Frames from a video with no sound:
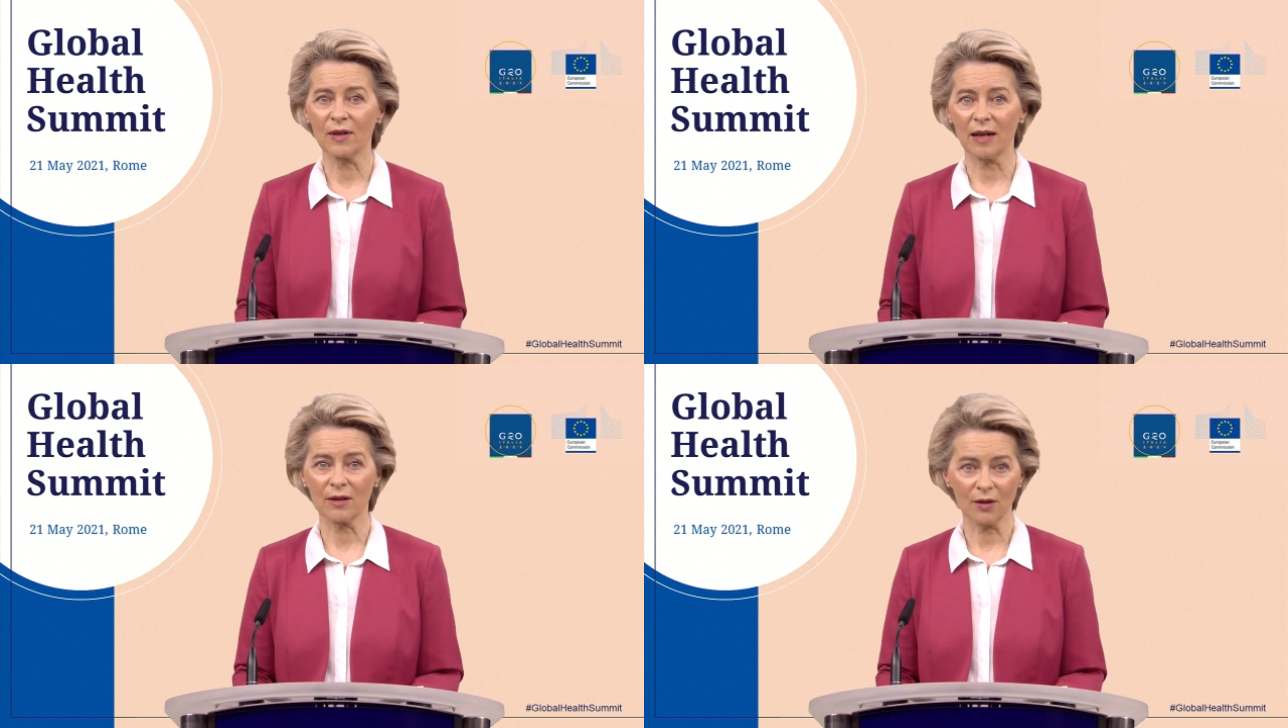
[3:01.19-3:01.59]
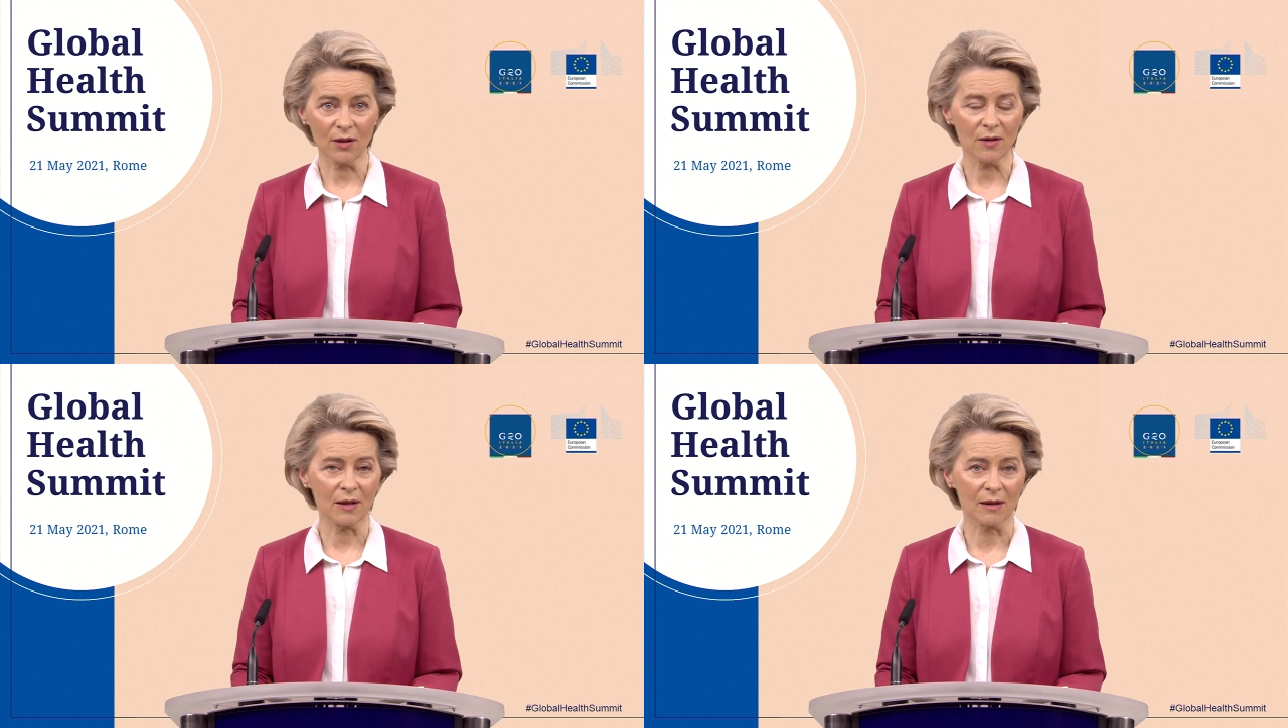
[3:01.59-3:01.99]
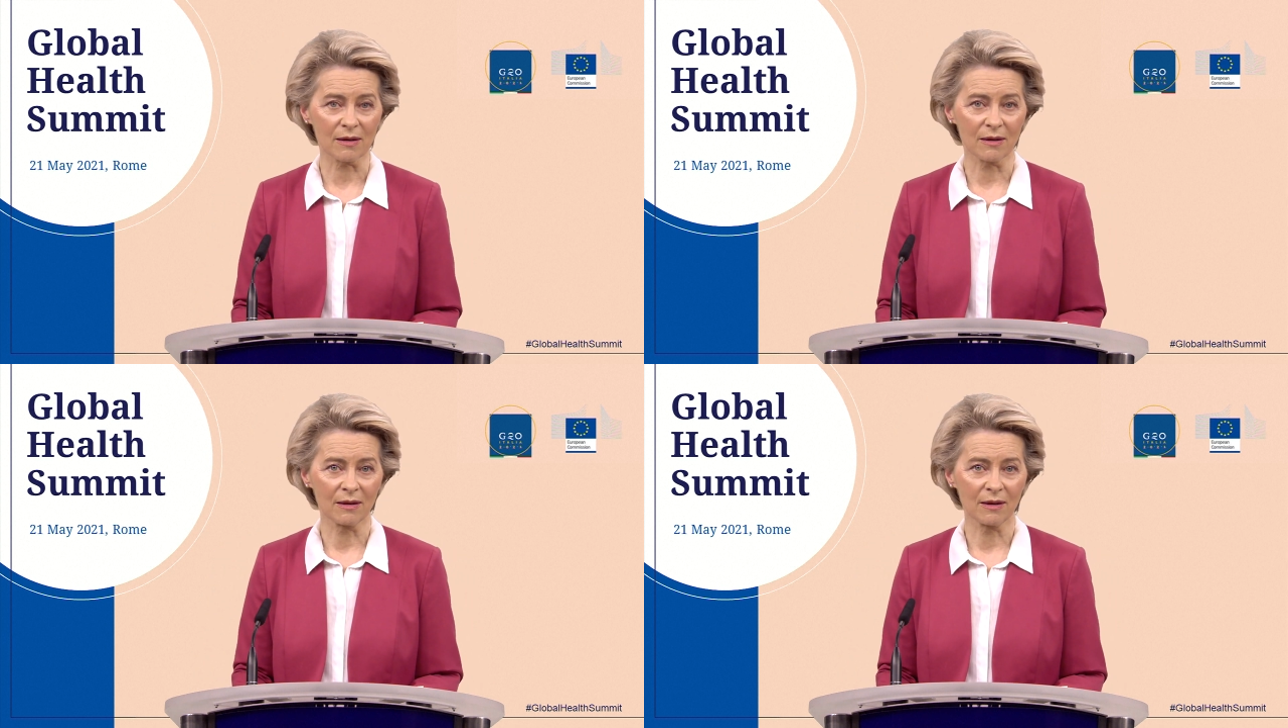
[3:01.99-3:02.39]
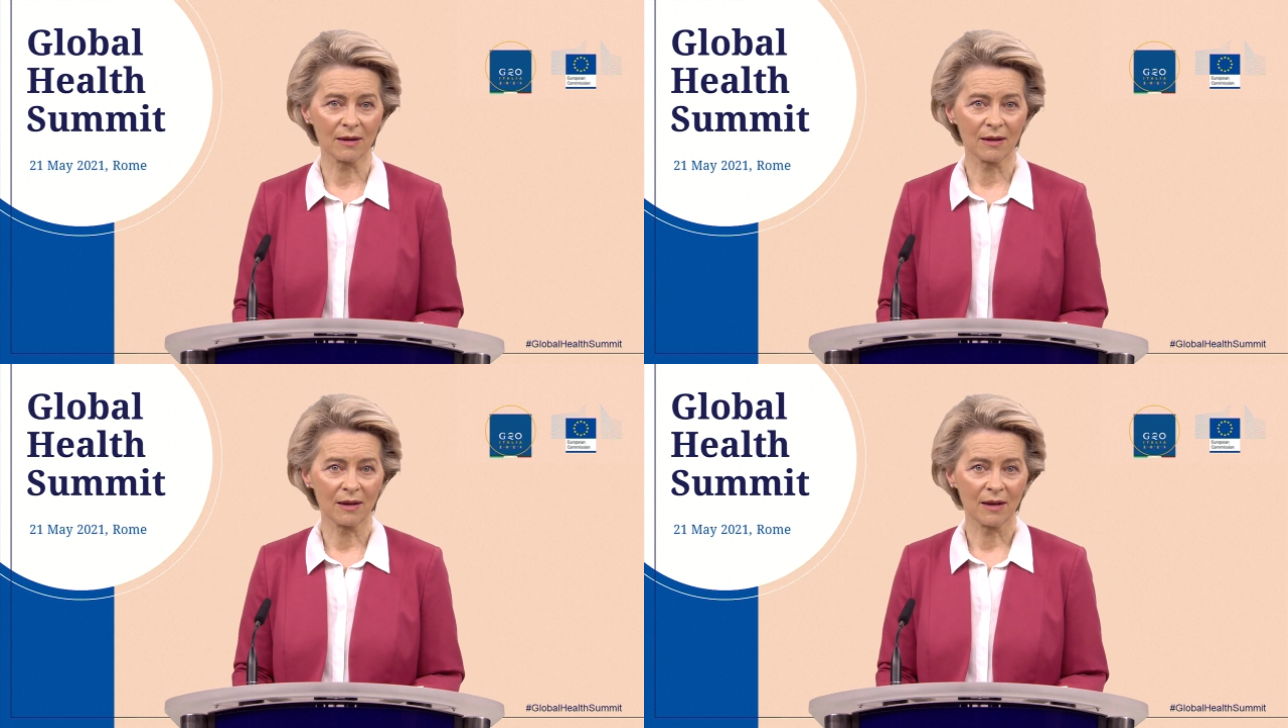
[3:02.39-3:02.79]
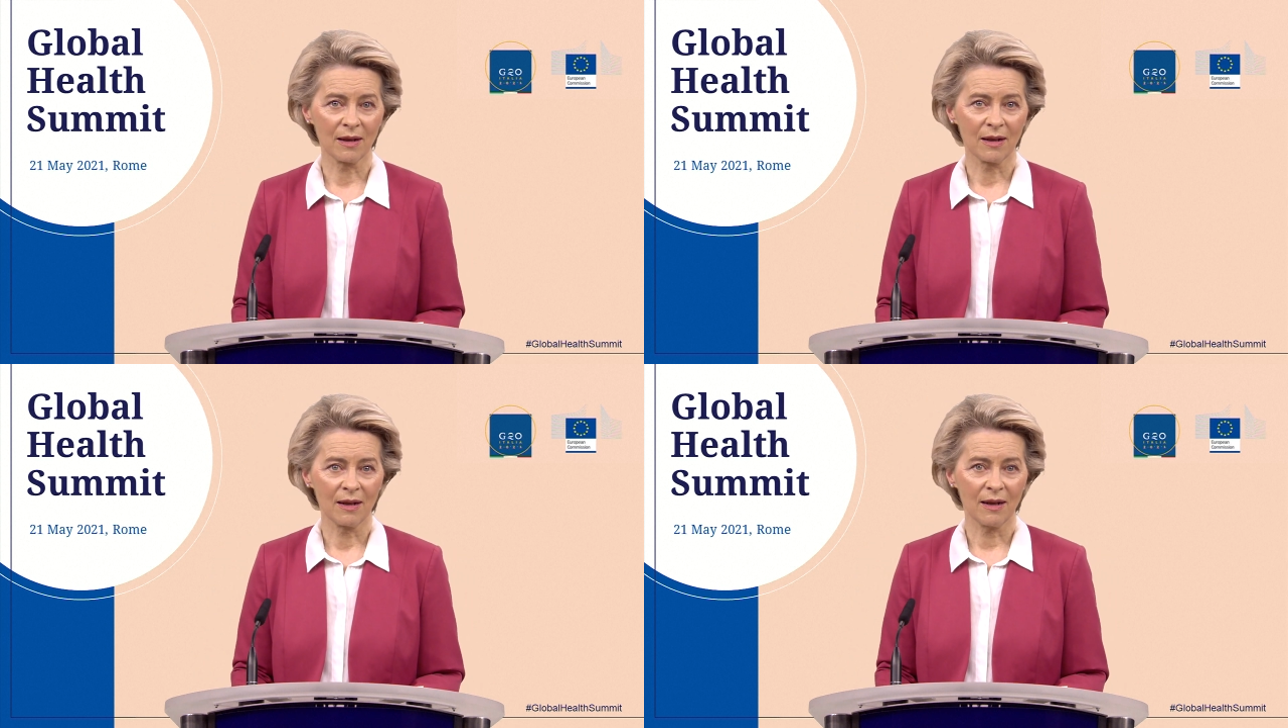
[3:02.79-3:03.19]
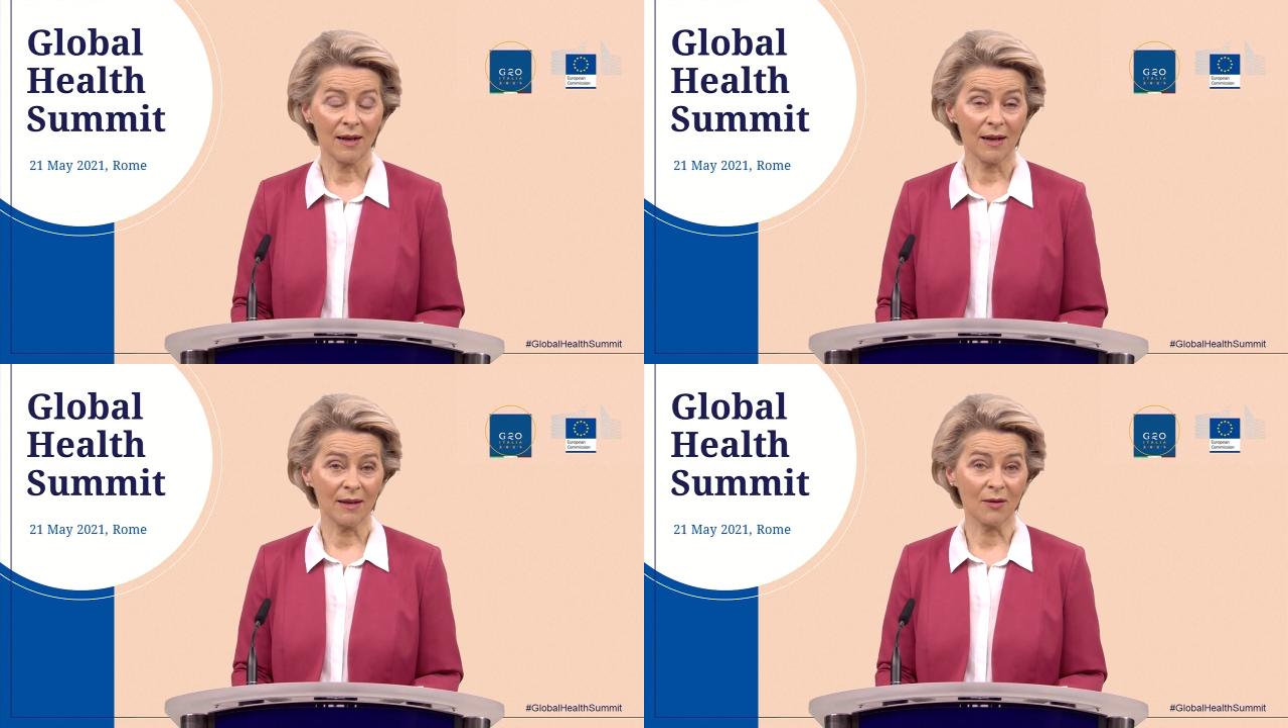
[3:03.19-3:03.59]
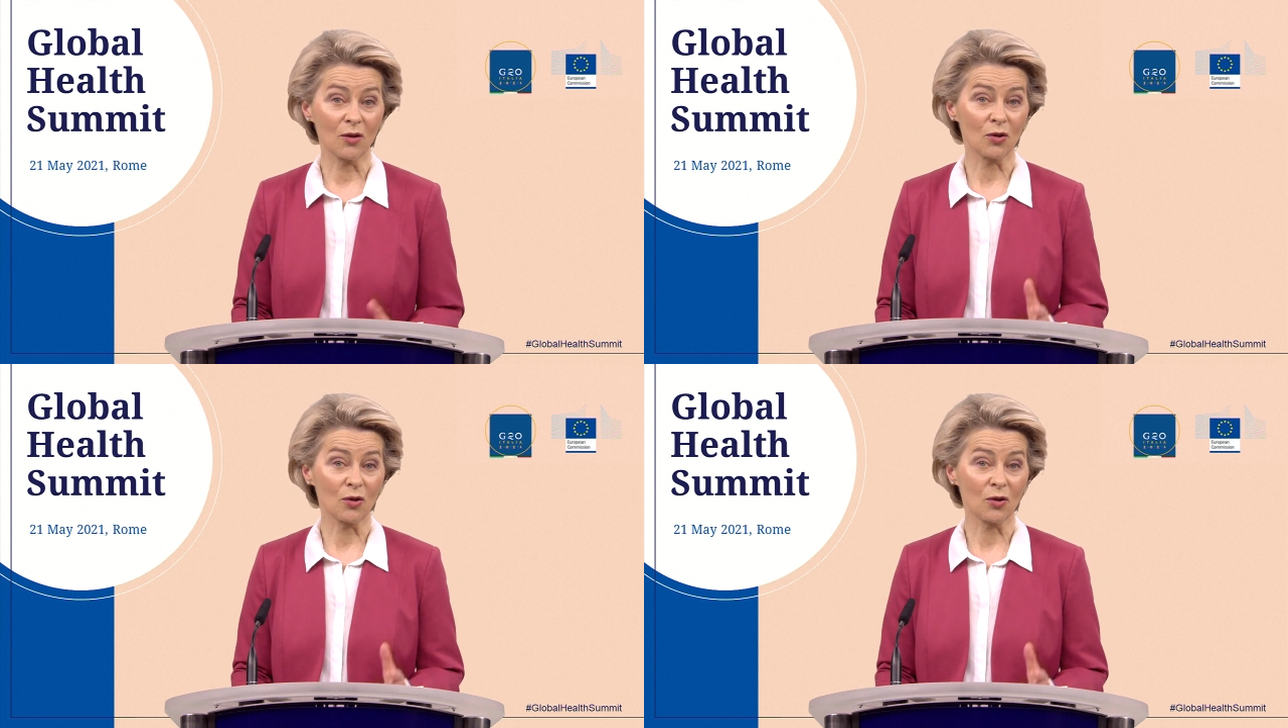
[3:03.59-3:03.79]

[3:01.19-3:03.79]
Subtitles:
diagnostics and the